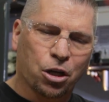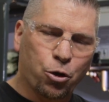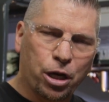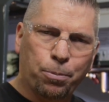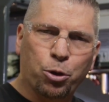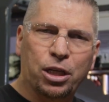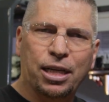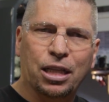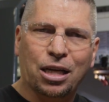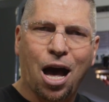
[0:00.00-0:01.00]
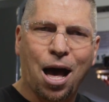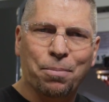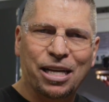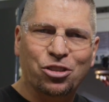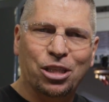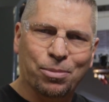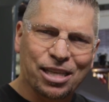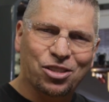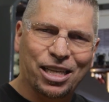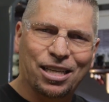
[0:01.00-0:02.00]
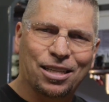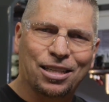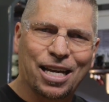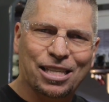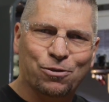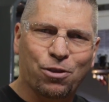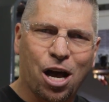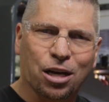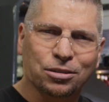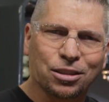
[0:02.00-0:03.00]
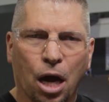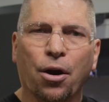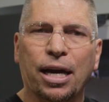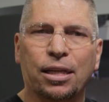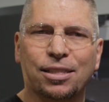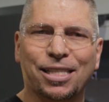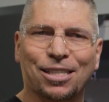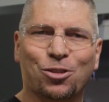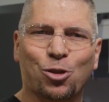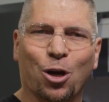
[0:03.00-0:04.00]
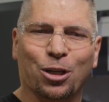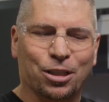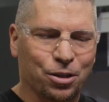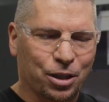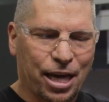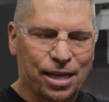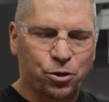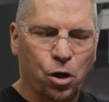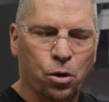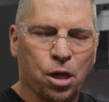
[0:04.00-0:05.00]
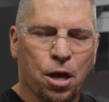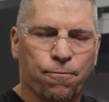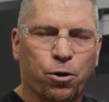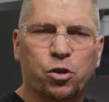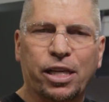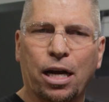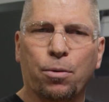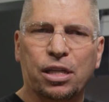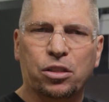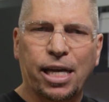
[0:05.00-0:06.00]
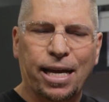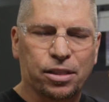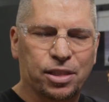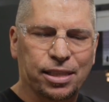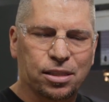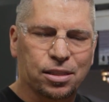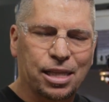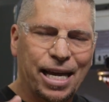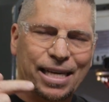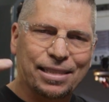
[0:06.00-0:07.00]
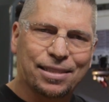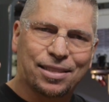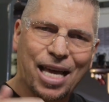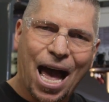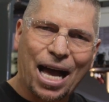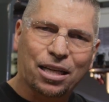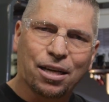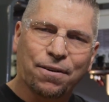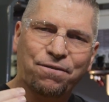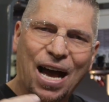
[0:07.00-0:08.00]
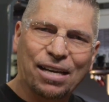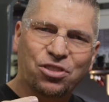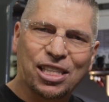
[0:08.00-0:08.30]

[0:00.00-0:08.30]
Go ahead and put it in the comments. You might see it in the next vlog. All right, let's get started, okay? So first thing I want to say is this is the exact 5